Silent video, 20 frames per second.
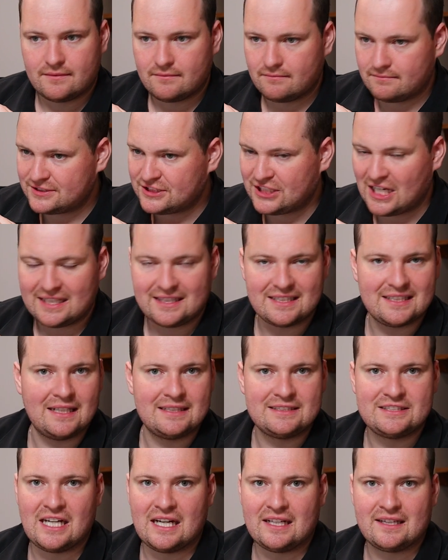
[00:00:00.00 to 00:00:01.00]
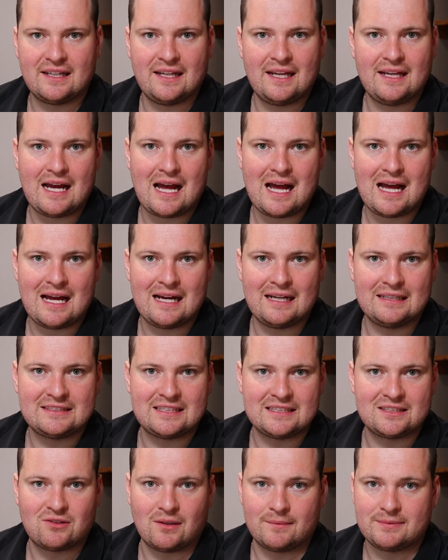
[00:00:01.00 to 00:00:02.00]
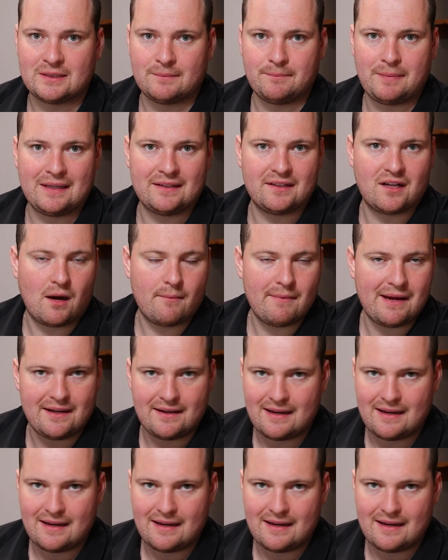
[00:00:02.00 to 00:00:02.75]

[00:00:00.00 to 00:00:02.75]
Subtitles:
check the description pin comment